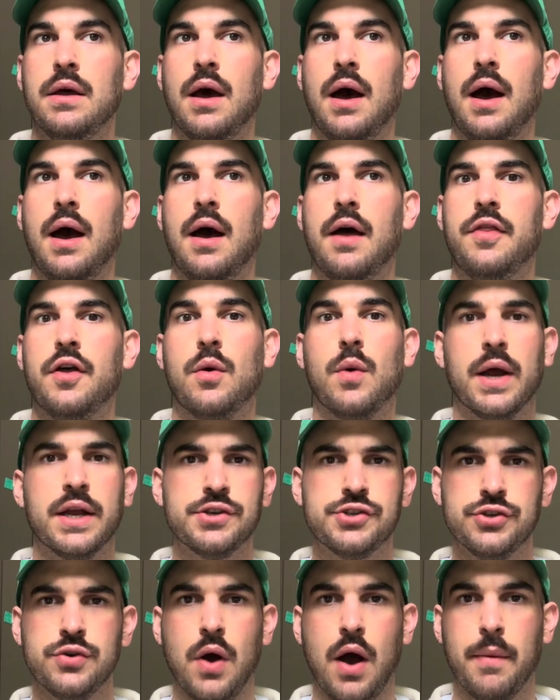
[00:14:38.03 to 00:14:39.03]
the
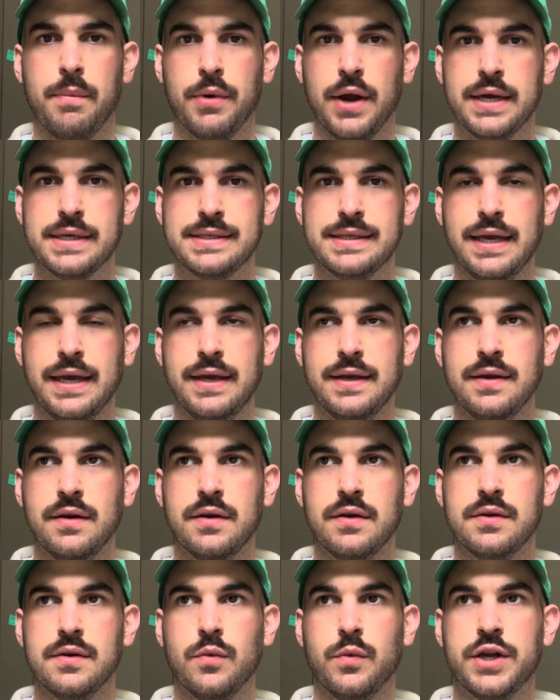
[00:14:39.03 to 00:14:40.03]
Gwangju
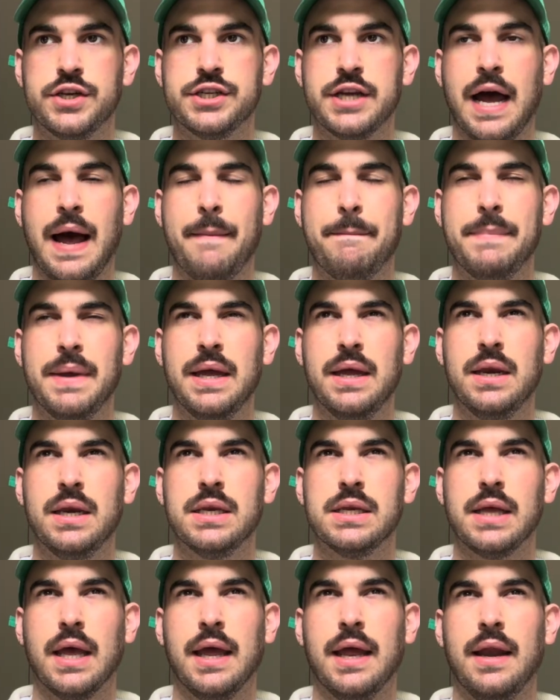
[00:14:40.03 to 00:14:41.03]
Uprising, which
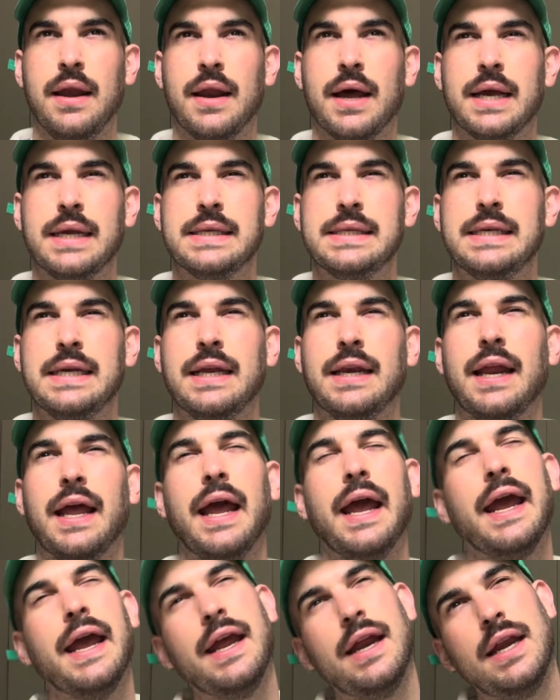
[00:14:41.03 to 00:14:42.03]
happened in
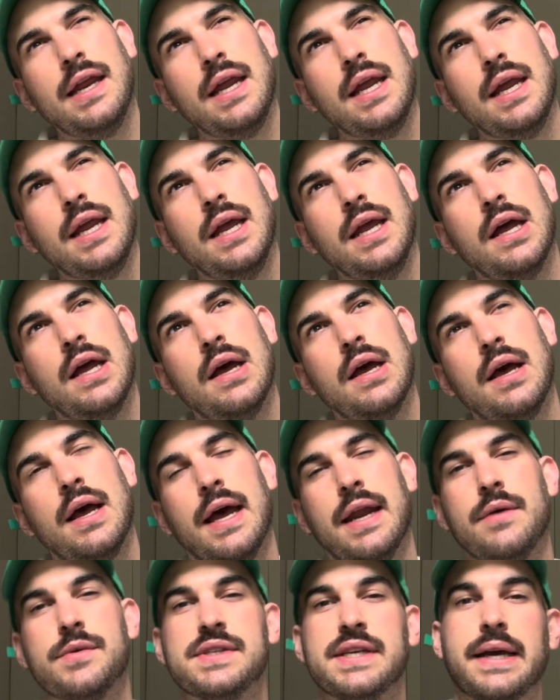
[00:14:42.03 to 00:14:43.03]
1980.
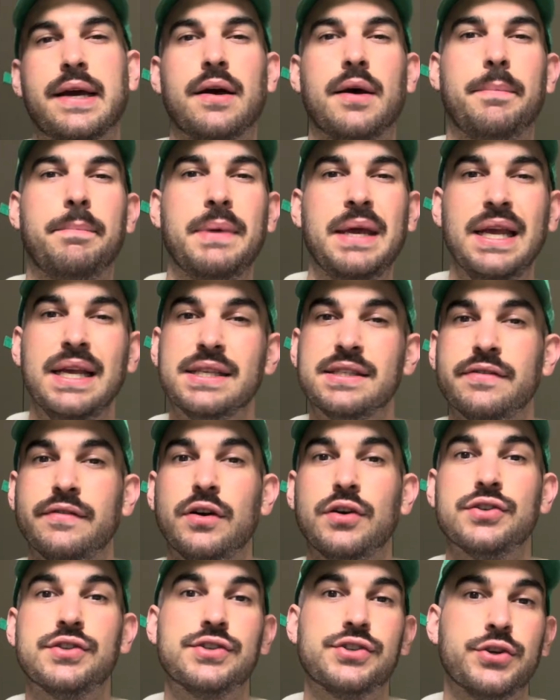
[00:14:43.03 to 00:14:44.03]
And it was like a
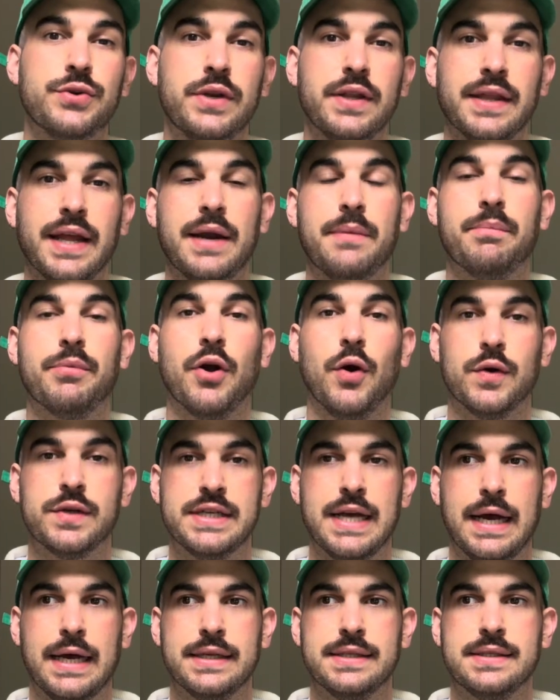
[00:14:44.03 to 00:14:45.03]
peaceful student-led
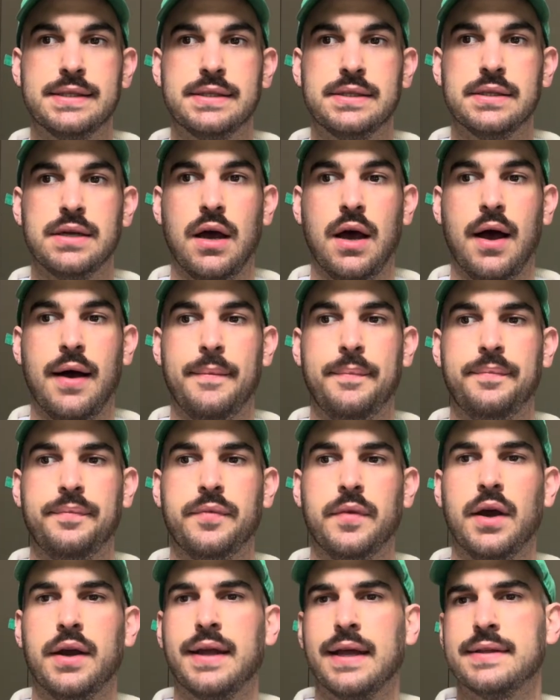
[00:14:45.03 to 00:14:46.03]
protest
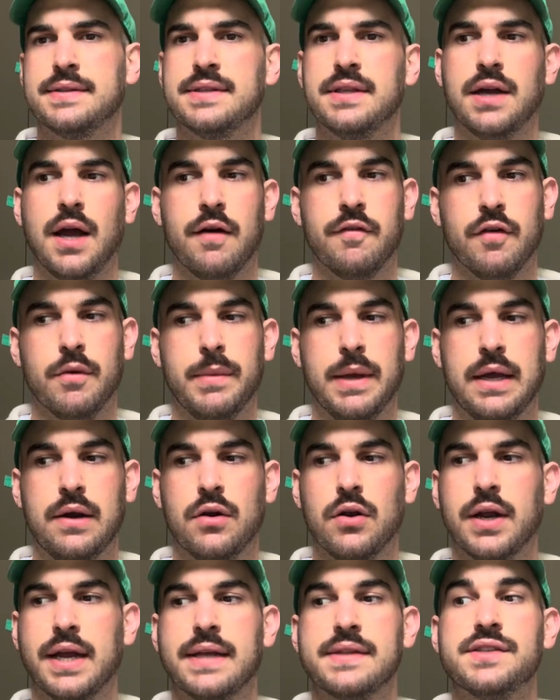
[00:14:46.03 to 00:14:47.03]
against the government or
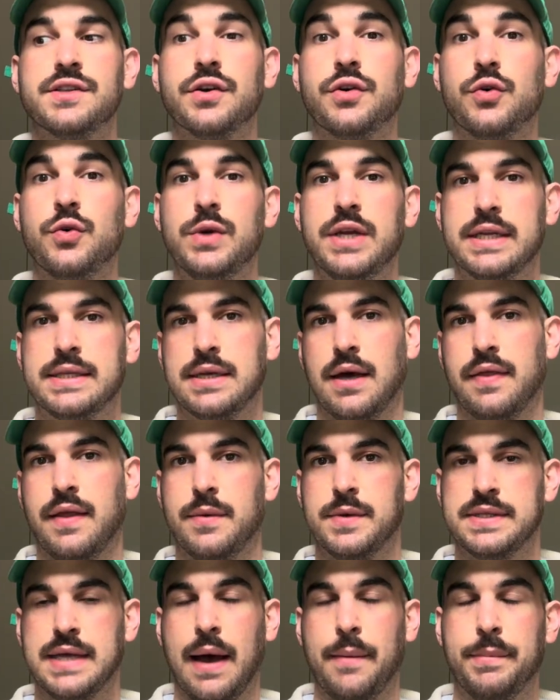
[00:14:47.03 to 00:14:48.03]
against the coup d'etat that
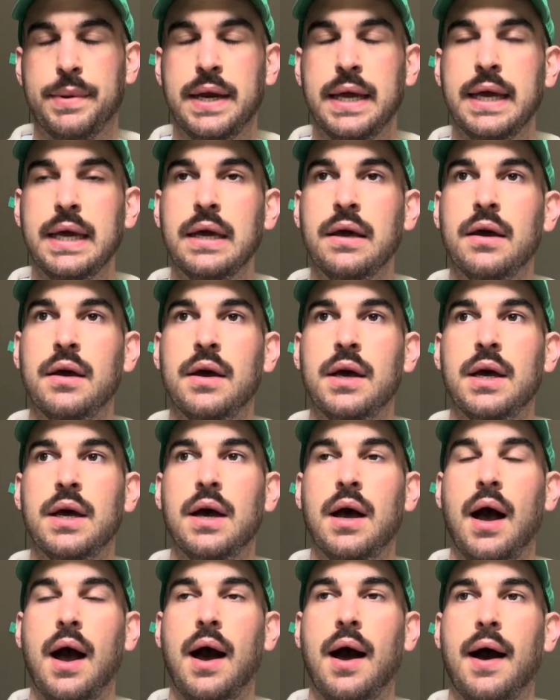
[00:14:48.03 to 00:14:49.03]
was happening.
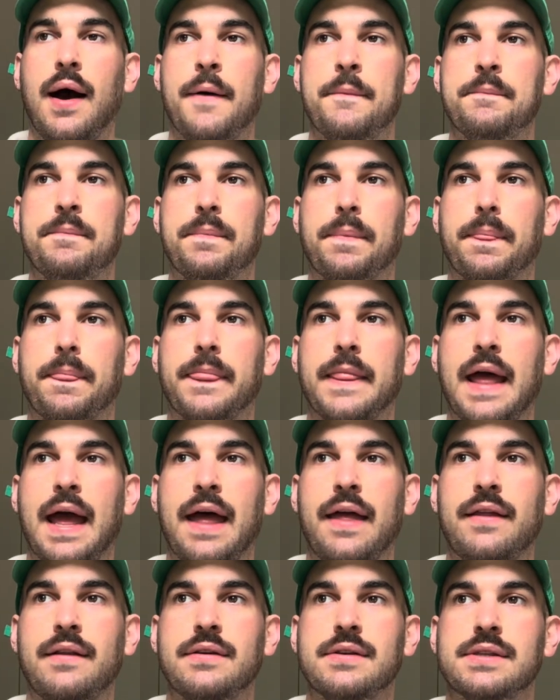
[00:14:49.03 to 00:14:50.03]

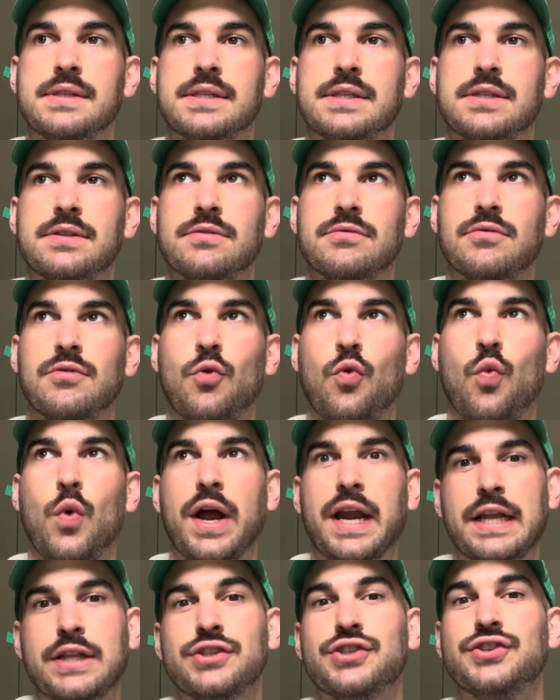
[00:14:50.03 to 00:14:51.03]
And what
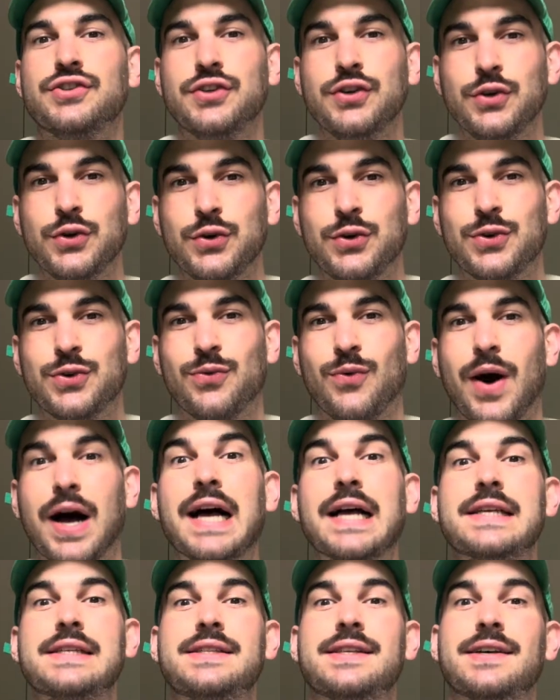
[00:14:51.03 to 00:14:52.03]
ensued
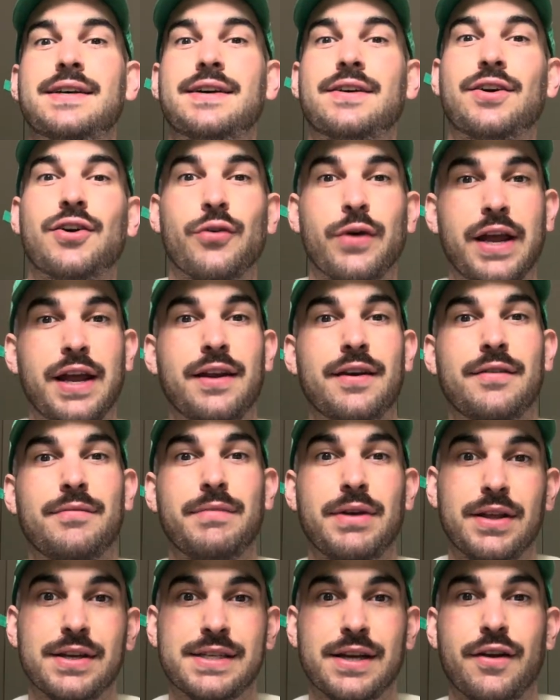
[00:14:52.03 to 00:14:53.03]
was the Korean
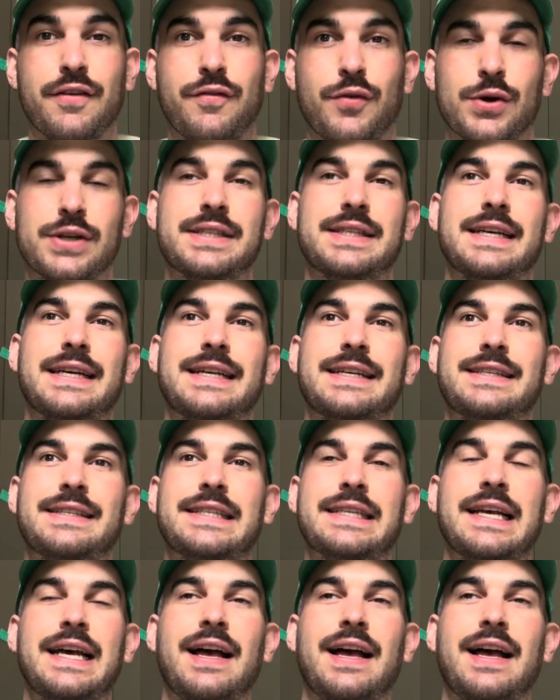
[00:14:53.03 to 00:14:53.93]
military forces